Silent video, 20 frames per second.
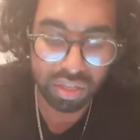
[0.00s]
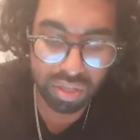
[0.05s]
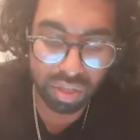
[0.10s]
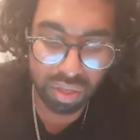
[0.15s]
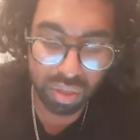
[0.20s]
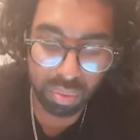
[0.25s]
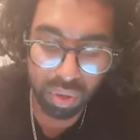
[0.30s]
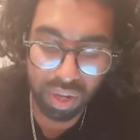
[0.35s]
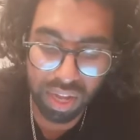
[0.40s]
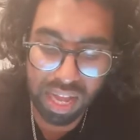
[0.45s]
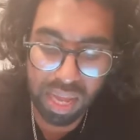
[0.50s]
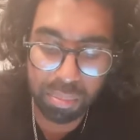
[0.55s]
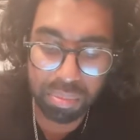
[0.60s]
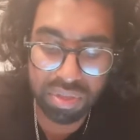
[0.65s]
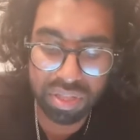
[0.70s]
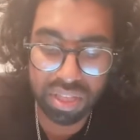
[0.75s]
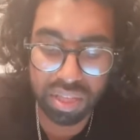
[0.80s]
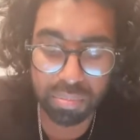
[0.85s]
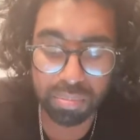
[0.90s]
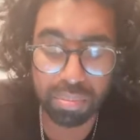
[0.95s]
So what
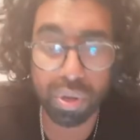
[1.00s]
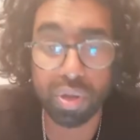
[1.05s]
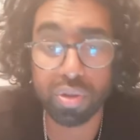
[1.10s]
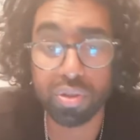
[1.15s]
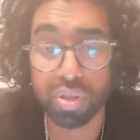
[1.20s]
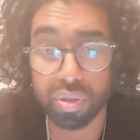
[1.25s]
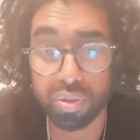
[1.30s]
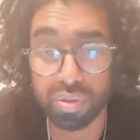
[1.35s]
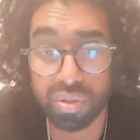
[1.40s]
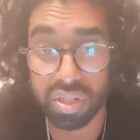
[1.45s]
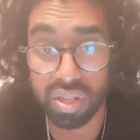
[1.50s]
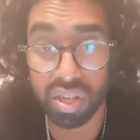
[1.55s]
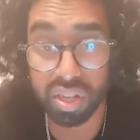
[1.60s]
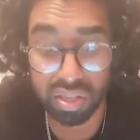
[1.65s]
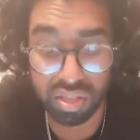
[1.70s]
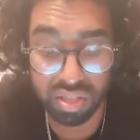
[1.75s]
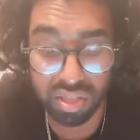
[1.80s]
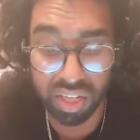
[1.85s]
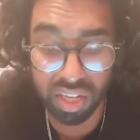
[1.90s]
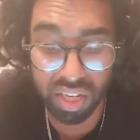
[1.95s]
happens at the
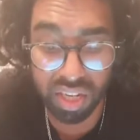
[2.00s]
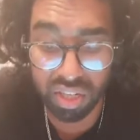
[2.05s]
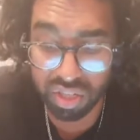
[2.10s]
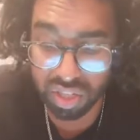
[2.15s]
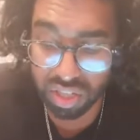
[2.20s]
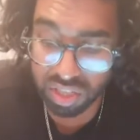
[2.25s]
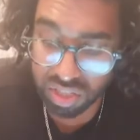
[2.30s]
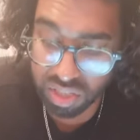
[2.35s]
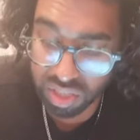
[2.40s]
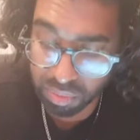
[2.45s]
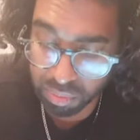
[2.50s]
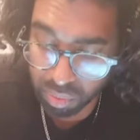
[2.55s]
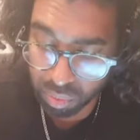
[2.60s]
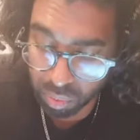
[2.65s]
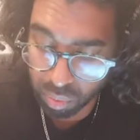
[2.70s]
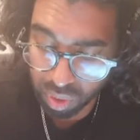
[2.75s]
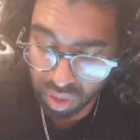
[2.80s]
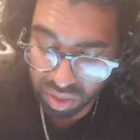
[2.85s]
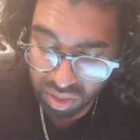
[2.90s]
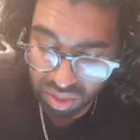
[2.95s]
protostar stage is number
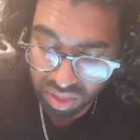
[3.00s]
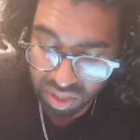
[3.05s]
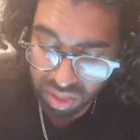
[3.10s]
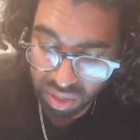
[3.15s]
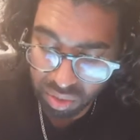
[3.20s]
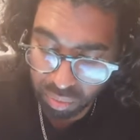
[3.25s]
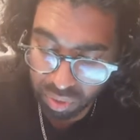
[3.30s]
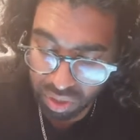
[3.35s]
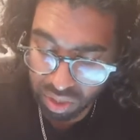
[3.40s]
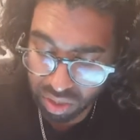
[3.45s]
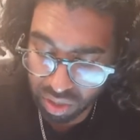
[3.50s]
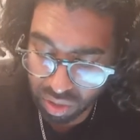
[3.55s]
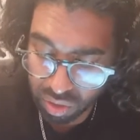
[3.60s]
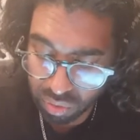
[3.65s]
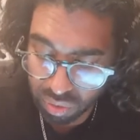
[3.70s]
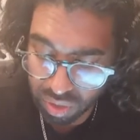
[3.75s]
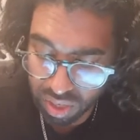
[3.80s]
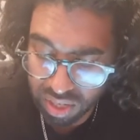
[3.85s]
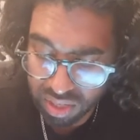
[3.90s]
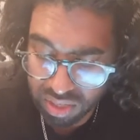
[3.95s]
one, we
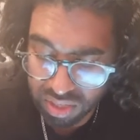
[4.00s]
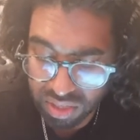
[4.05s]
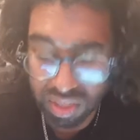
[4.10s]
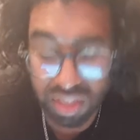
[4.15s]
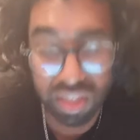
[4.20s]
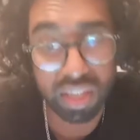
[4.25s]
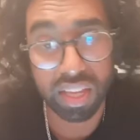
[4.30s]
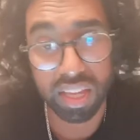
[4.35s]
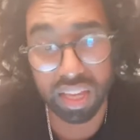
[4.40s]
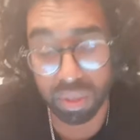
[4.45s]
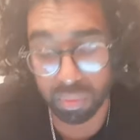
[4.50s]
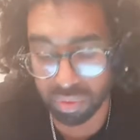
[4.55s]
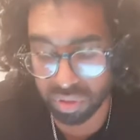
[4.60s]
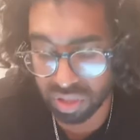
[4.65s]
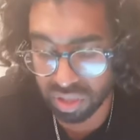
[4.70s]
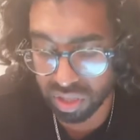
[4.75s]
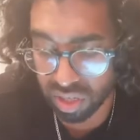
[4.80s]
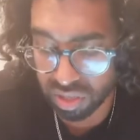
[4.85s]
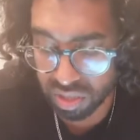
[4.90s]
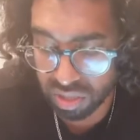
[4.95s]
know that it will
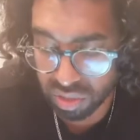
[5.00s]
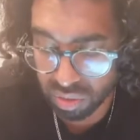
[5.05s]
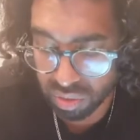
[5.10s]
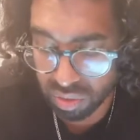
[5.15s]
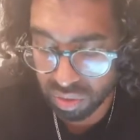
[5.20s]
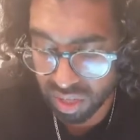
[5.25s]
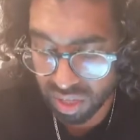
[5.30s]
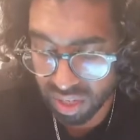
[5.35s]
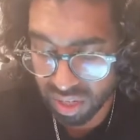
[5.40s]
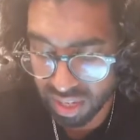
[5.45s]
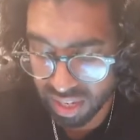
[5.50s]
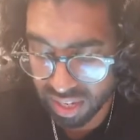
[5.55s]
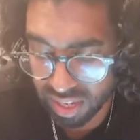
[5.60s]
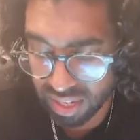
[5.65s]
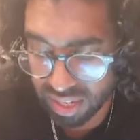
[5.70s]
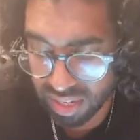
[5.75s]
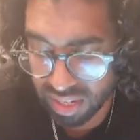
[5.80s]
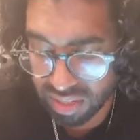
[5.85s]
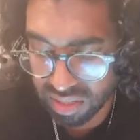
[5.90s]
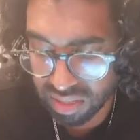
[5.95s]
start to
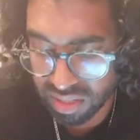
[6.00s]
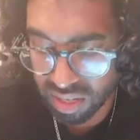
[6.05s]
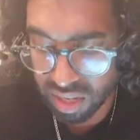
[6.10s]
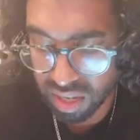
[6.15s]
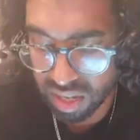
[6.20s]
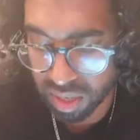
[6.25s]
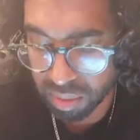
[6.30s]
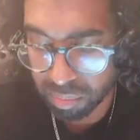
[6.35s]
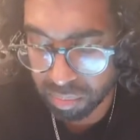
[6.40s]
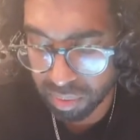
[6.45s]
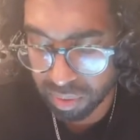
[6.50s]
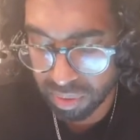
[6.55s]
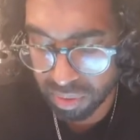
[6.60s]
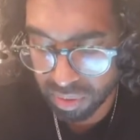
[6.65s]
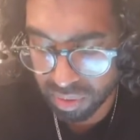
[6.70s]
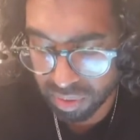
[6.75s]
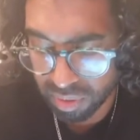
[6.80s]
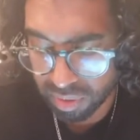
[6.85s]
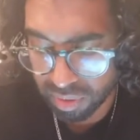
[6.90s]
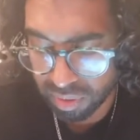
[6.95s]
heat up.
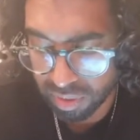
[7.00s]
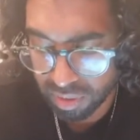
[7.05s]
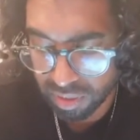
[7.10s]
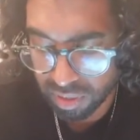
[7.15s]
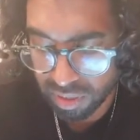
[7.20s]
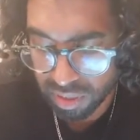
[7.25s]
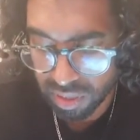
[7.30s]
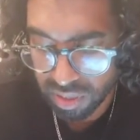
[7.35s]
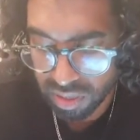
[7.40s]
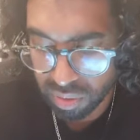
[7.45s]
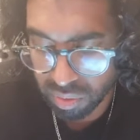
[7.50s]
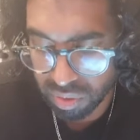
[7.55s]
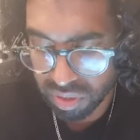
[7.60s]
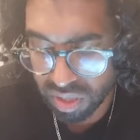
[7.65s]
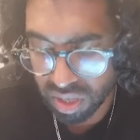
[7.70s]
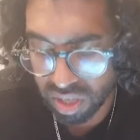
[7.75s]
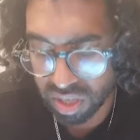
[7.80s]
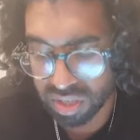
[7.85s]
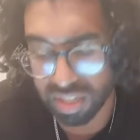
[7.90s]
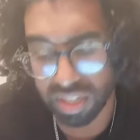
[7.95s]
So it
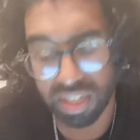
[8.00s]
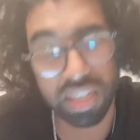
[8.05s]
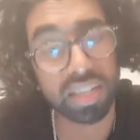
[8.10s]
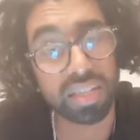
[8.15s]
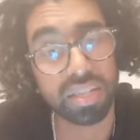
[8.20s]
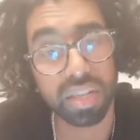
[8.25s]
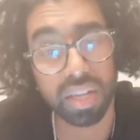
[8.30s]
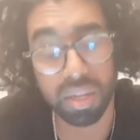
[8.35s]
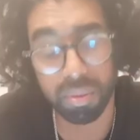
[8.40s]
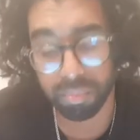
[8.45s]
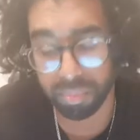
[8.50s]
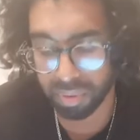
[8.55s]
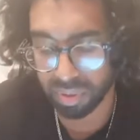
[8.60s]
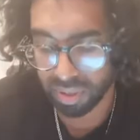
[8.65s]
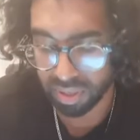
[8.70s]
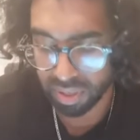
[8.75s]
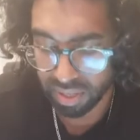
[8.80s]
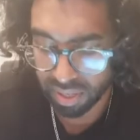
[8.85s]
starts to heat up.